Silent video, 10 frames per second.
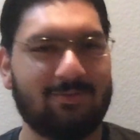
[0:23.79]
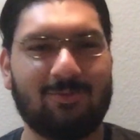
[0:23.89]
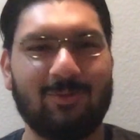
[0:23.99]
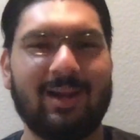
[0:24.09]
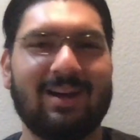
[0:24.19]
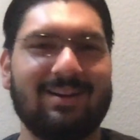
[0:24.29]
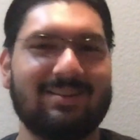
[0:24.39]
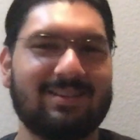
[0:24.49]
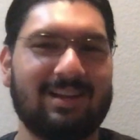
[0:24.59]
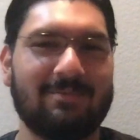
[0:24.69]
we got a
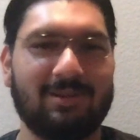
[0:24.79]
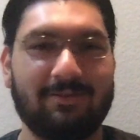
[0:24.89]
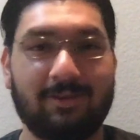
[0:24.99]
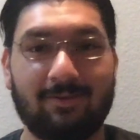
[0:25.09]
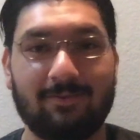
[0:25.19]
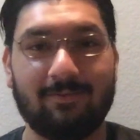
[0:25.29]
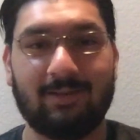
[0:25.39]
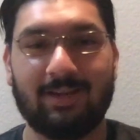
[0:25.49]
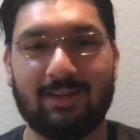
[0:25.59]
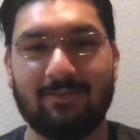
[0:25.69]
Skype interview
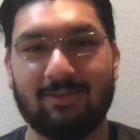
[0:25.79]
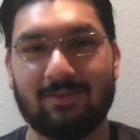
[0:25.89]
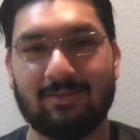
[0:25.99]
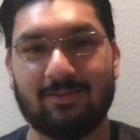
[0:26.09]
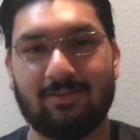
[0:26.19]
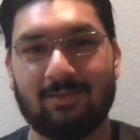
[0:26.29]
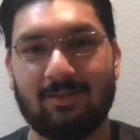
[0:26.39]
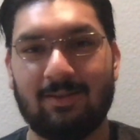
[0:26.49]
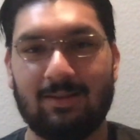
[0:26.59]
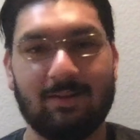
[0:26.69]
ahead of us.
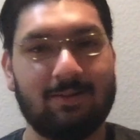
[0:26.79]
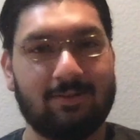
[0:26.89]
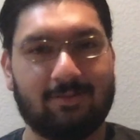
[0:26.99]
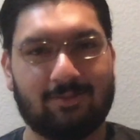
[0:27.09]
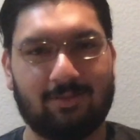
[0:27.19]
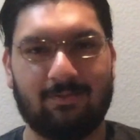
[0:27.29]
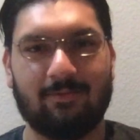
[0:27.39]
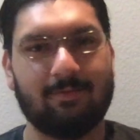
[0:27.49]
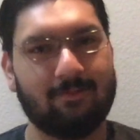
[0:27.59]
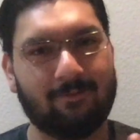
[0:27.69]
So,
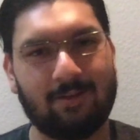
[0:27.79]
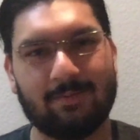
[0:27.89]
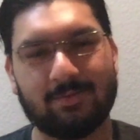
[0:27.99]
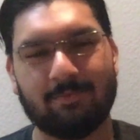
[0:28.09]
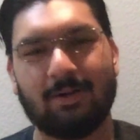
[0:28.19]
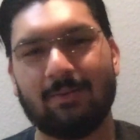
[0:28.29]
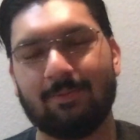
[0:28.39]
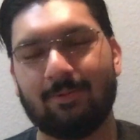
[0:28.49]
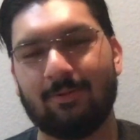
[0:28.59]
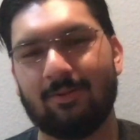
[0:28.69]
grab some
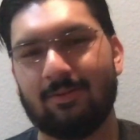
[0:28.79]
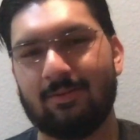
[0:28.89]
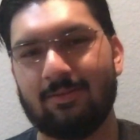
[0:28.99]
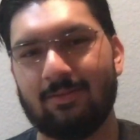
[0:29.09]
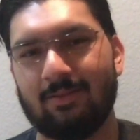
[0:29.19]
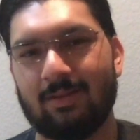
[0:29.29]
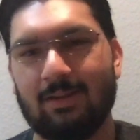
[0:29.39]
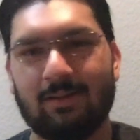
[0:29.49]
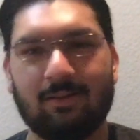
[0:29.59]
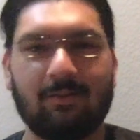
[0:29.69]
popcorn,
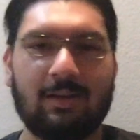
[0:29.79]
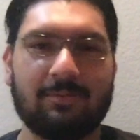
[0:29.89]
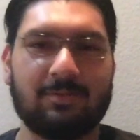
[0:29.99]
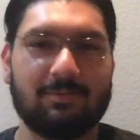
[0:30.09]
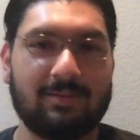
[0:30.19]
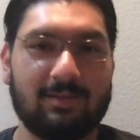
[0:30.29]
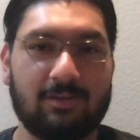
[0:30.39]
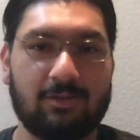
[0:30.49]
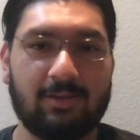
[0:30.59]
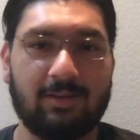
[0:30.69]
grab something to
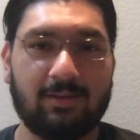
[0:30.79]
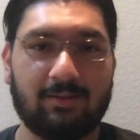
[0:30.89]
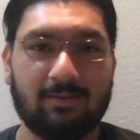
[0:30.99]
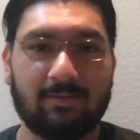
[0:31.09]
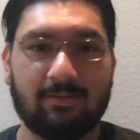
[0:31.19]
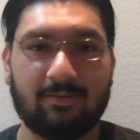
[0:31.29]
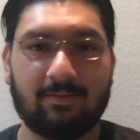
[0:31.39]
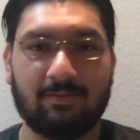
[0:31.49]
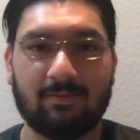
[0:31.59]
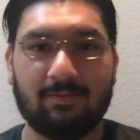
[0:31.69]
drink,
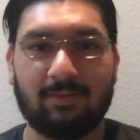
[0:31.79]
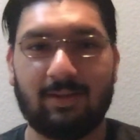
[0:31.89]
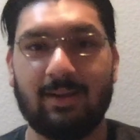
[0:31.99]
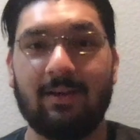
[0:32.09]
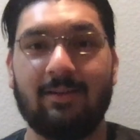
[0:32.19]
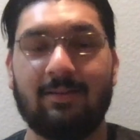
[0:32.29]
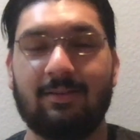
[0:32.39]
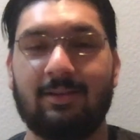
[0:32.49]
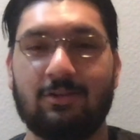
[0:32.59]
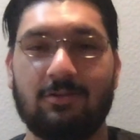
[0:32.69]
and
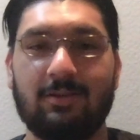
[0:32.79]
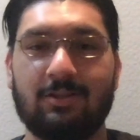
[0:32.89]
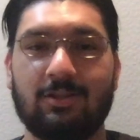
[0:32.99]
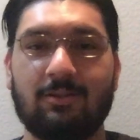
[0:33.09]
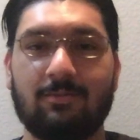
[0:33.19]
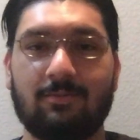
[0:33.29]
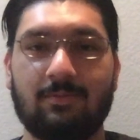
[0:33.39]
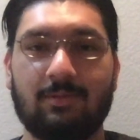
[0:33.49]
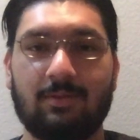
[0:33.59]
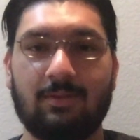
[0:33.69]
enjoy the show.
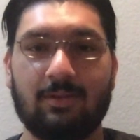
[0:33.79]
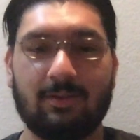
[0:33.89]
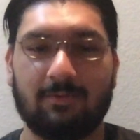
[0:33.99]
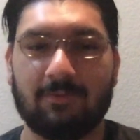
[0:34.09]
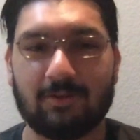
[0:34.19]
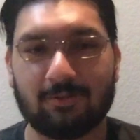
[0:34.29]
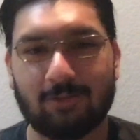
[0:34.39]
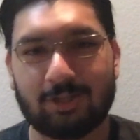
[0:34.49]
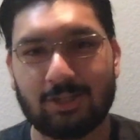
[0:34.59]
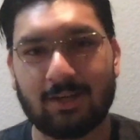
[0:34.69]
The first
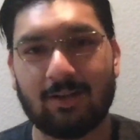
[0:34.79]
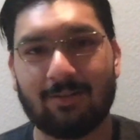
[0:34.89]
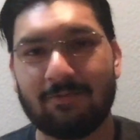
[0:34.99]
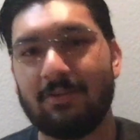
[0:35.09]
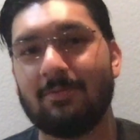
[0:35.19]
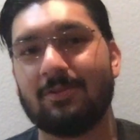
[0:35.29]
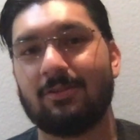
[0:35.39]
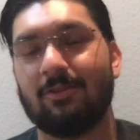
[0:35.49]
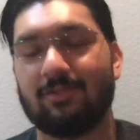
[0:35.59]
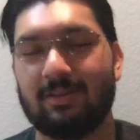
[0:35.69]
question I got for you,
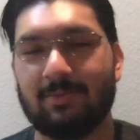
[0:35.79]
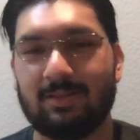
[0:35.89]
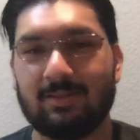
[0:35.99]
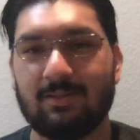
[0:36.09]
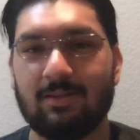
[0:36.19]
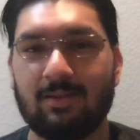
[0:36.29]
Mr. Jose Meza,